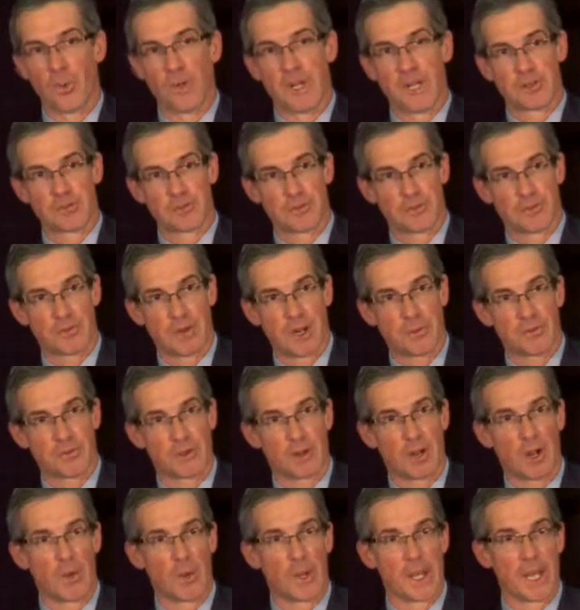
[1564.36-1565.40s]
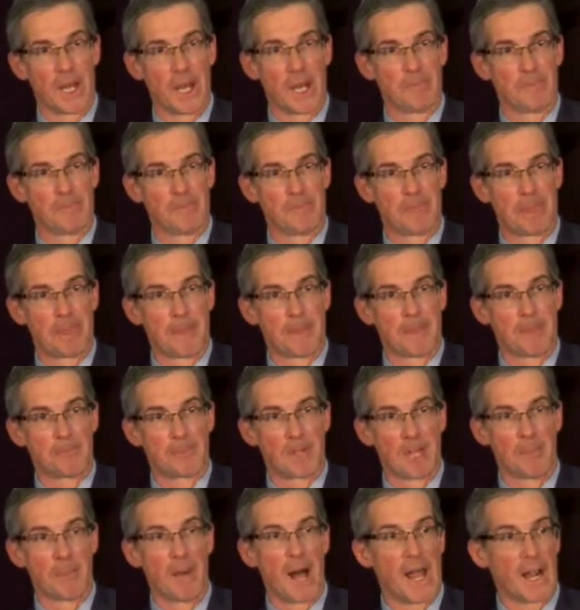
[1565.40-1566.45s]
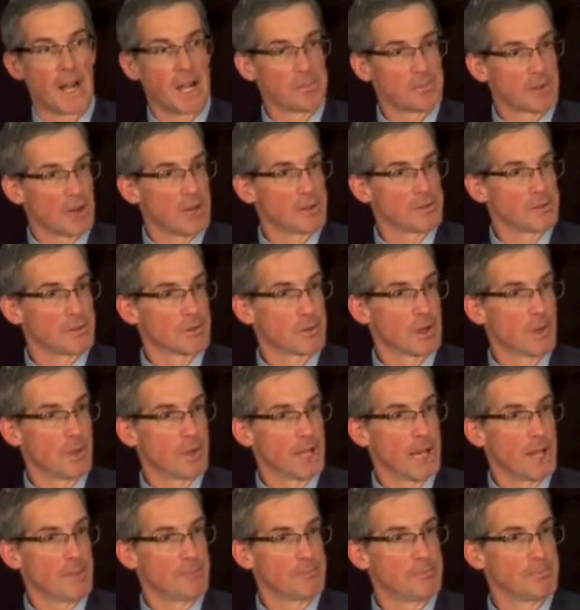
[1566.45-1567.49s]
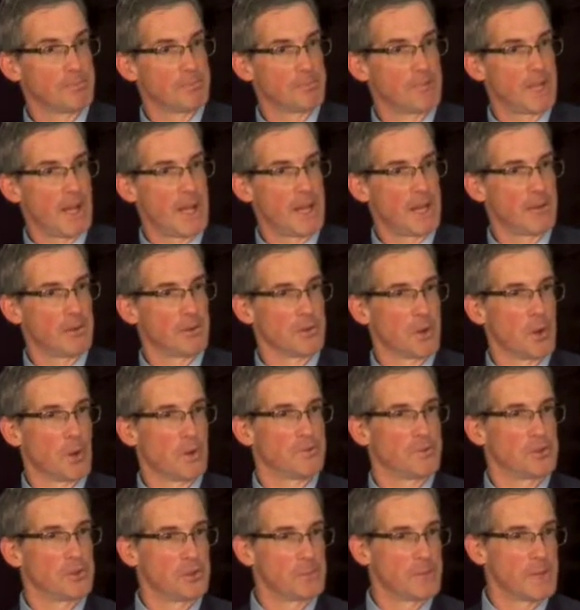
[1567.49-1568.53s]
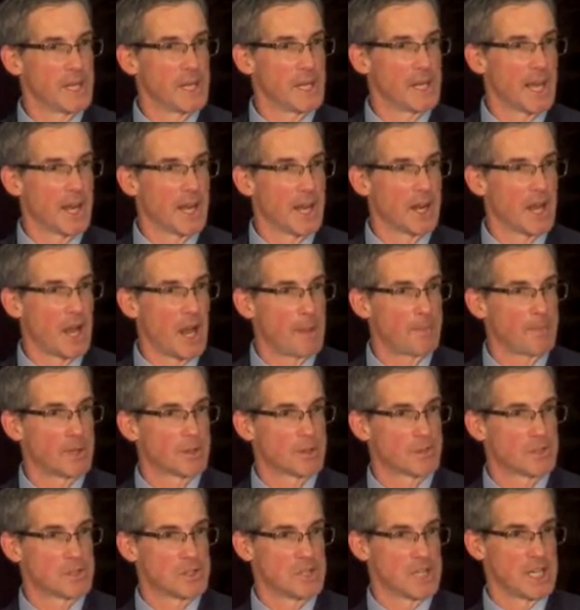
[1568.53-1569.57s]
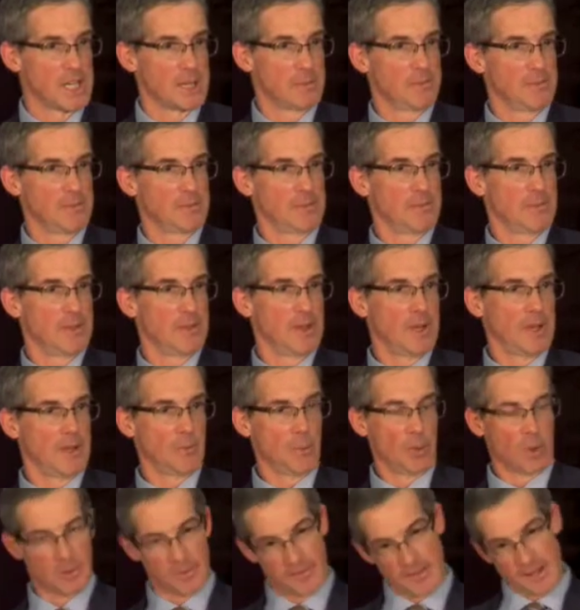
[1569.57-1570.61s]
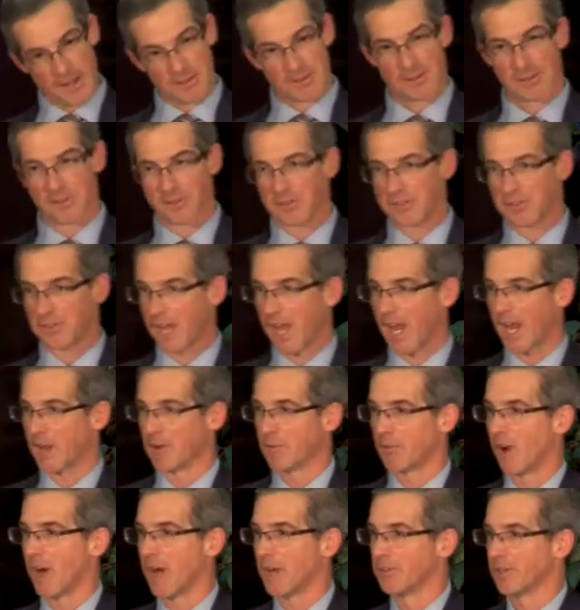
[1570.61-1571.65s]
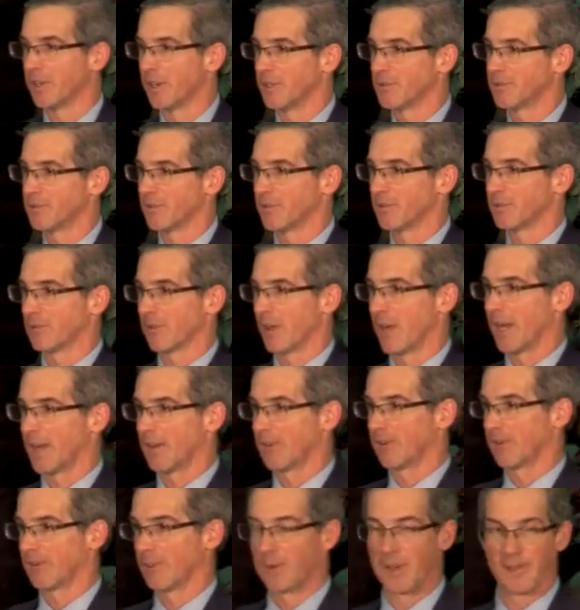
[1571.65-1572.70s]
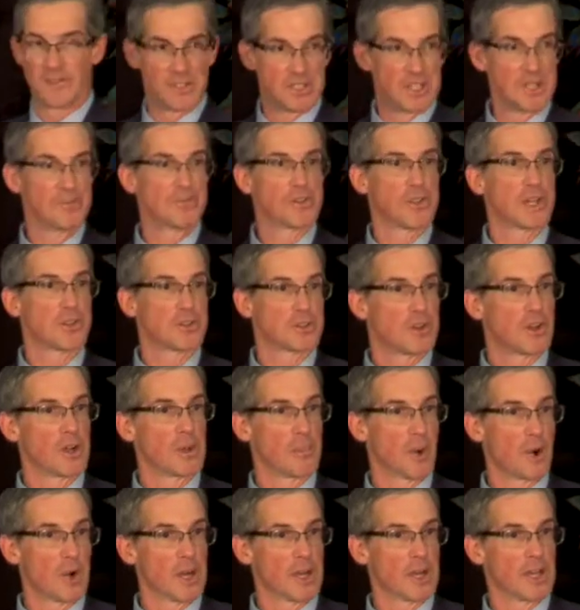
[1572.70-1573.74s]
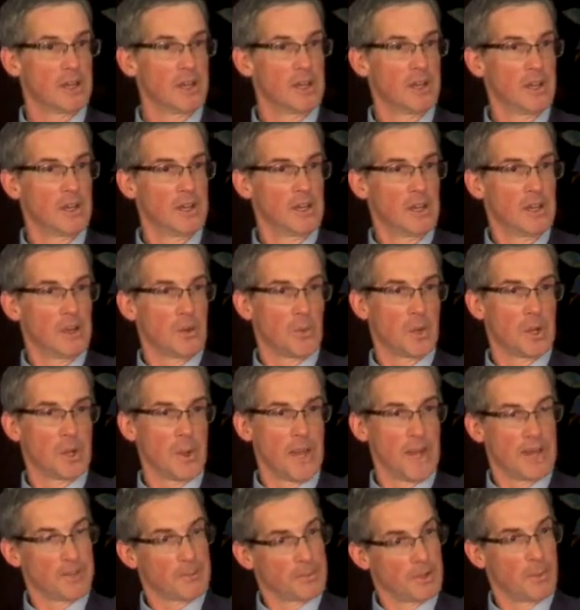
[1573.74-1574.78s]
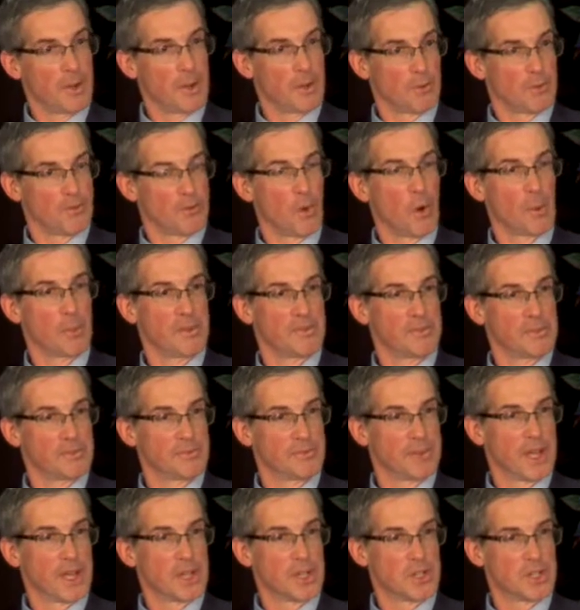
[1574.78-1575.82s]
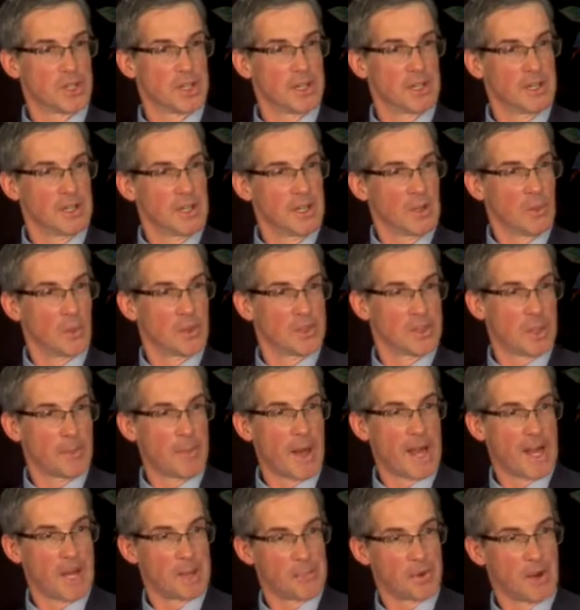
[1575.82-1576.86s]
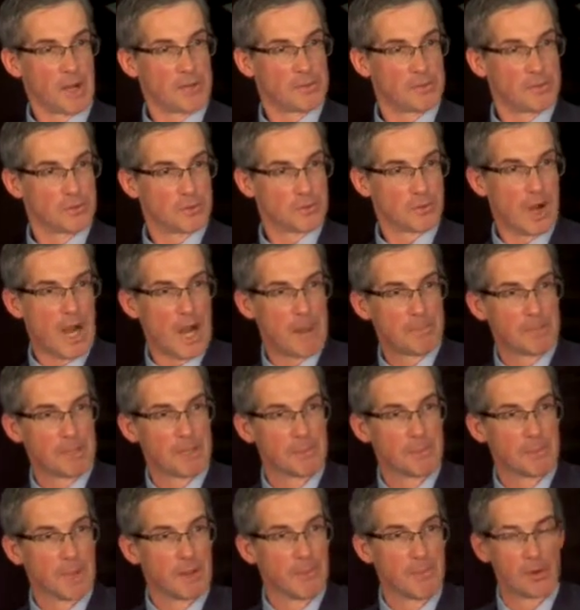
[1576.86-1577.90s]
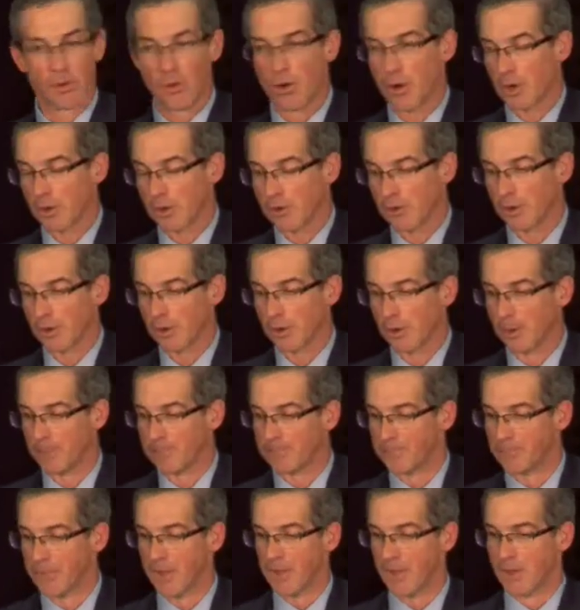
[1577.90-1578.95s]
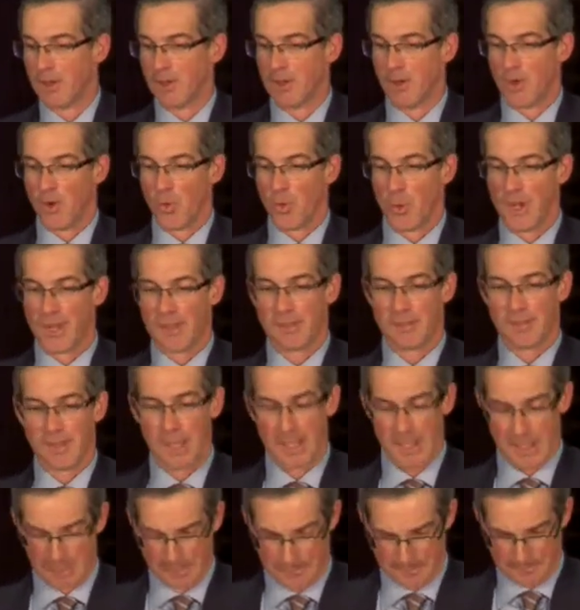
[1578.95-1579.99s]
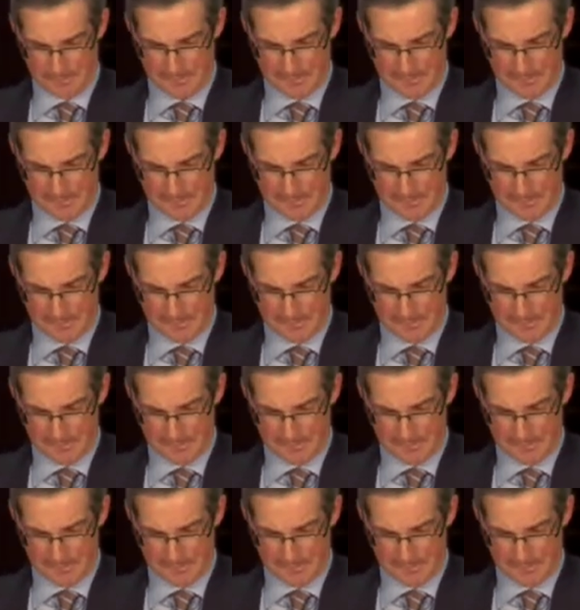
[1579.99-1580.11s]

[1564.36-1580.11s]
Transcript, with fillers: when interest rates are going up, commodity prices are going up. I don't know of too many economic regimes uh, where you've had sustained rise in interest rates. We have a deflationary market where you had some other form of inflation with commodity prices dropping. But in the long term, we think